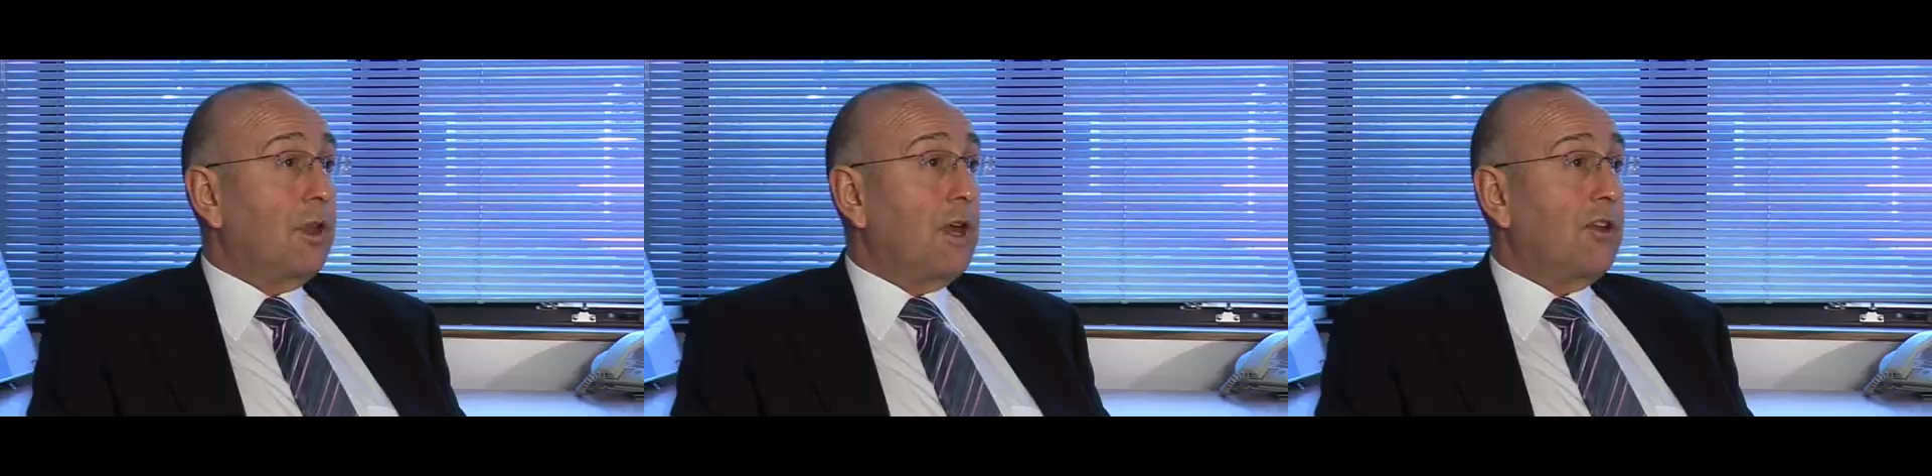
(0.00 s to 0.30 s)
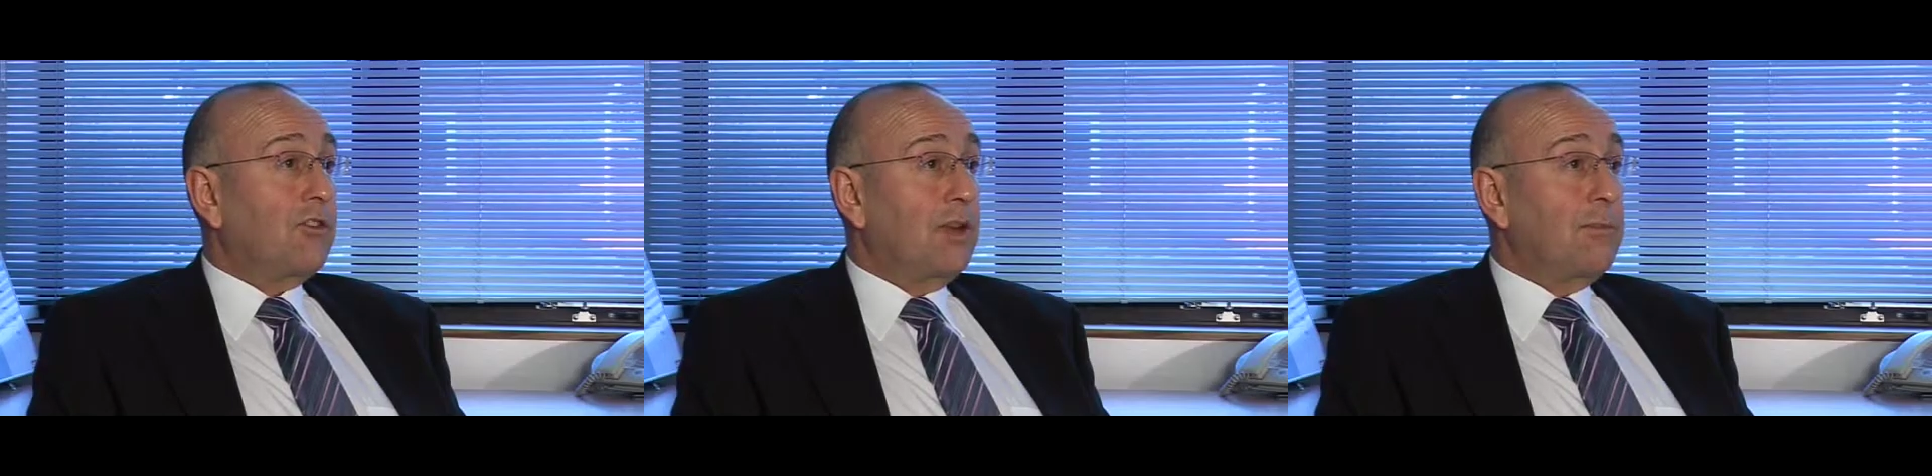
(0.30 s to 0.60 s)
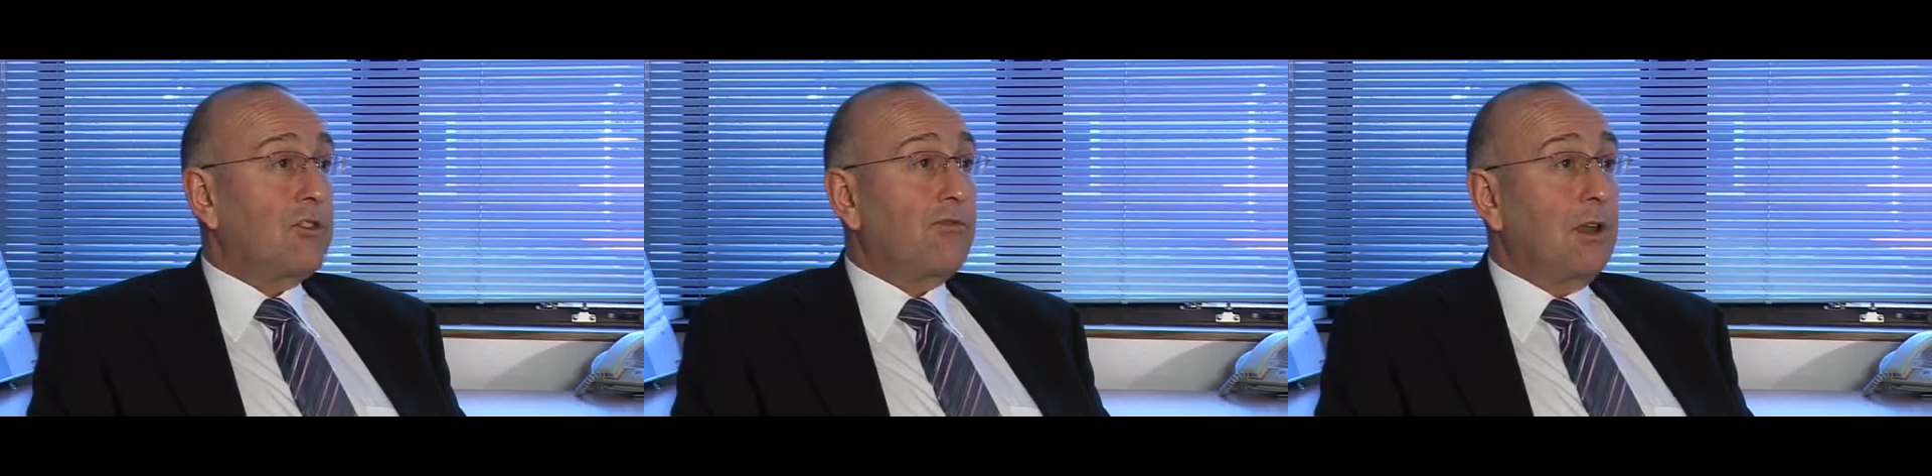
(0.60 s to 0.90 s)
actually
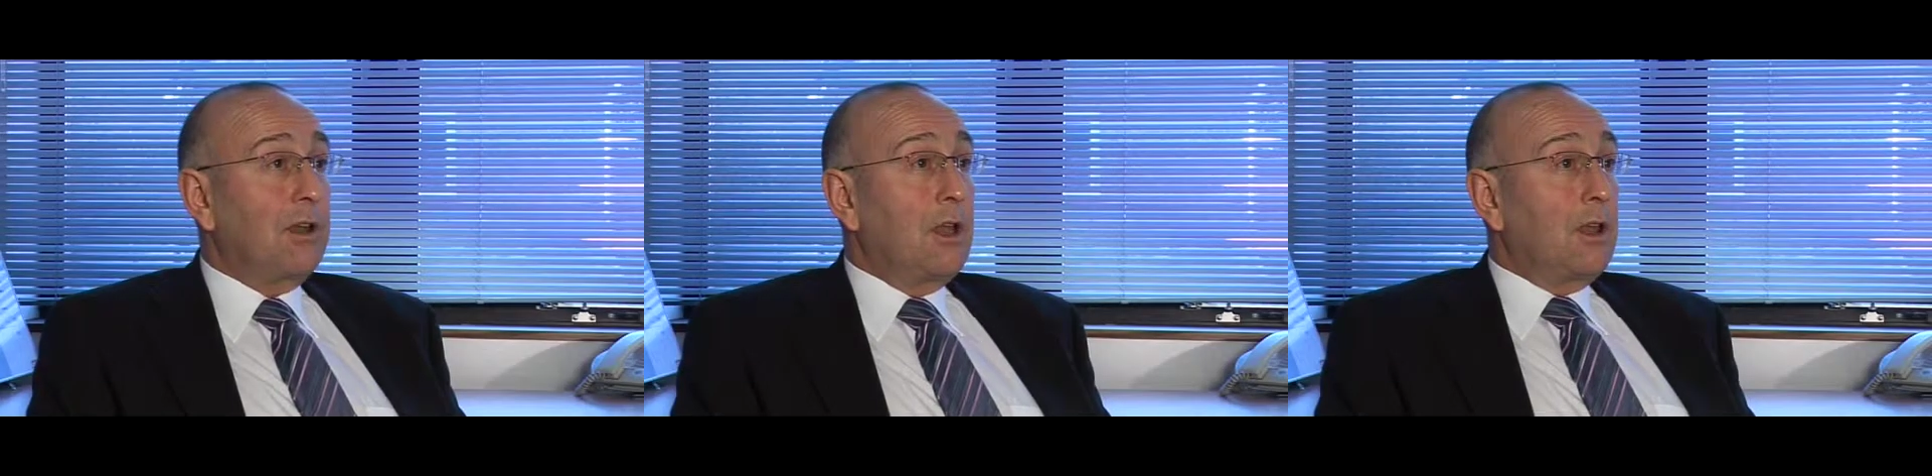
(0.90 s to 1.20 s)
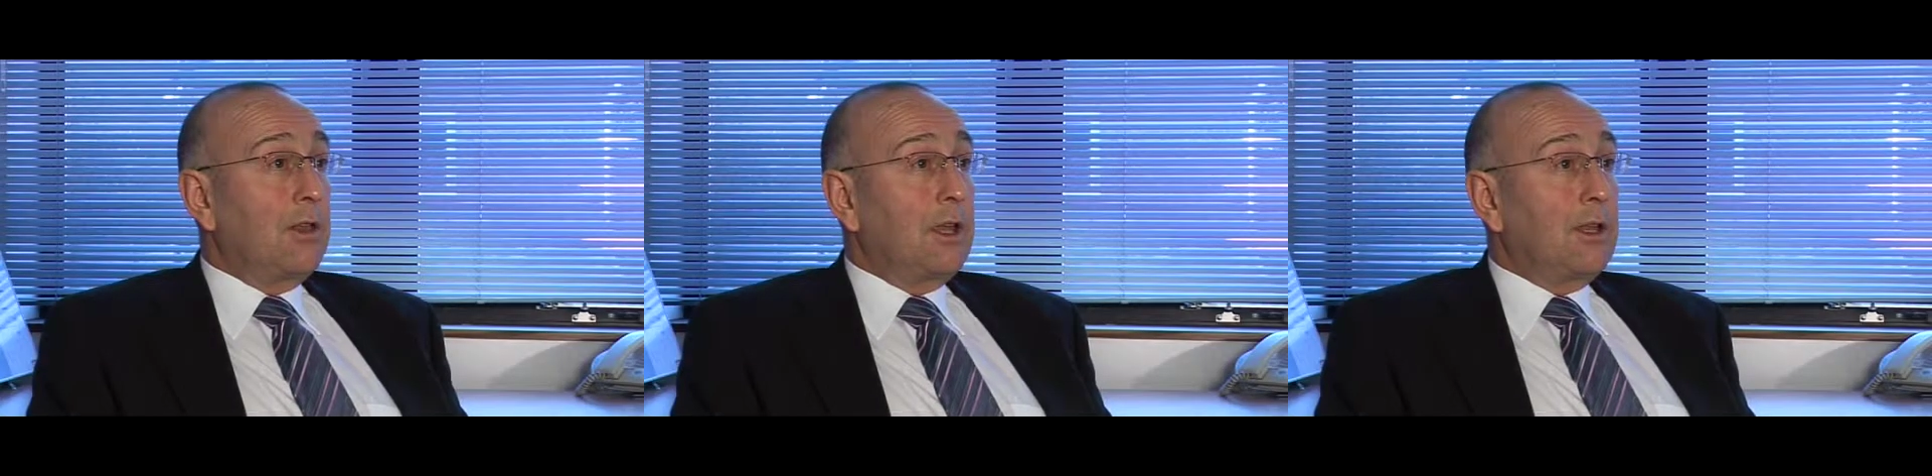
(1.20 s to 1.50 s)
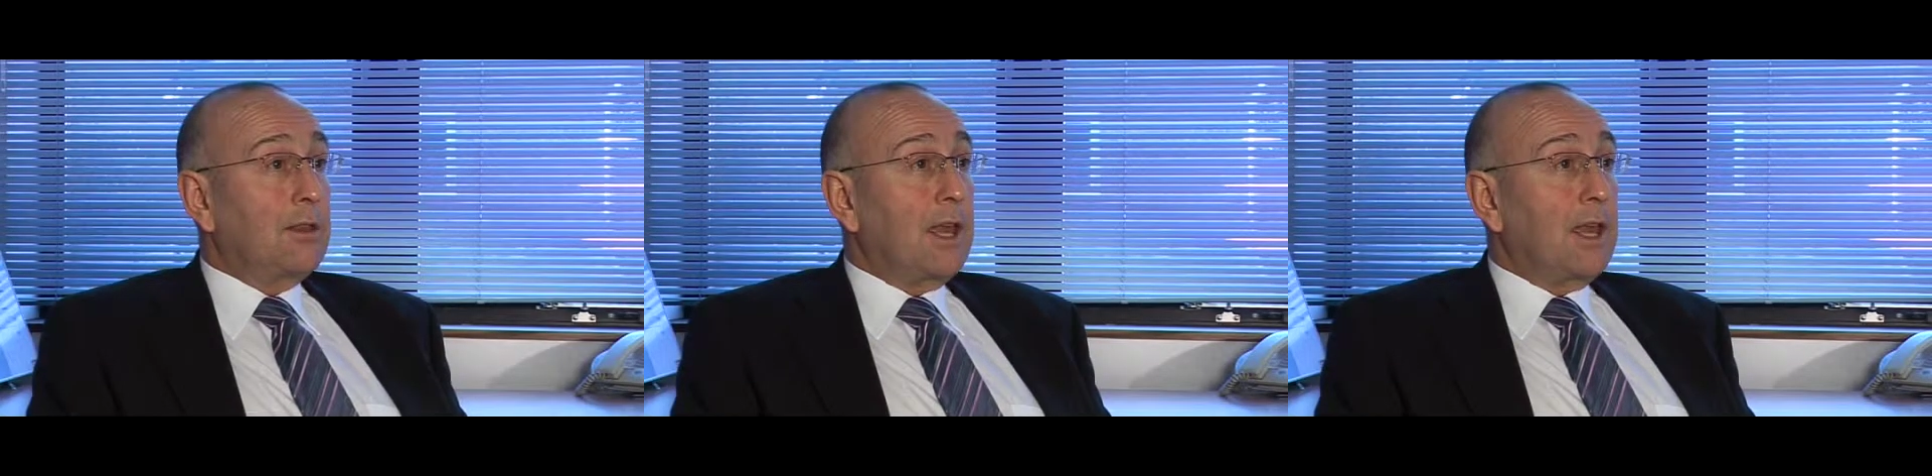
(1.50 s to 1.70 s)
measuring the